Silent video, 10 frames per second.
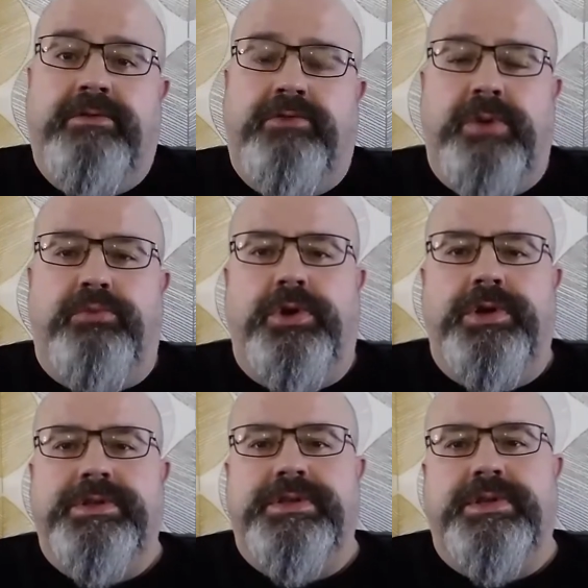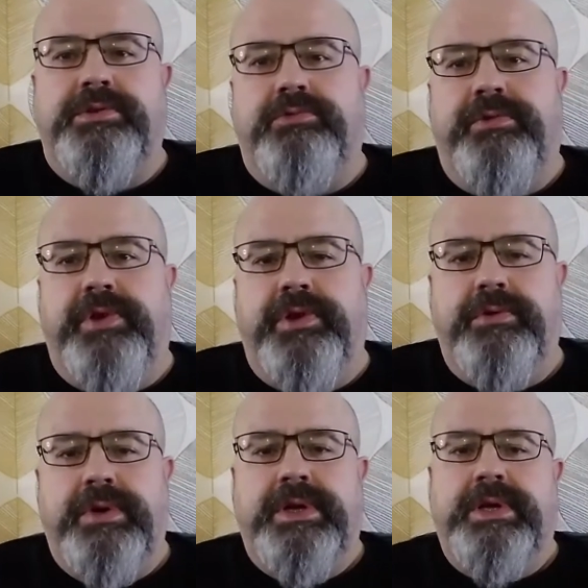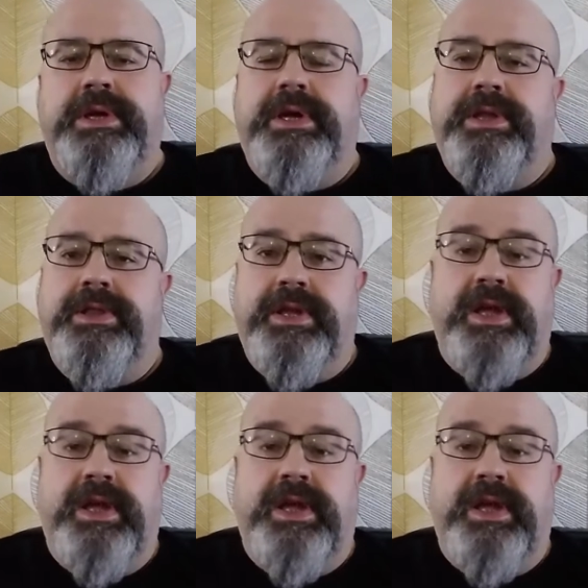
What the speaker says: free products to review, that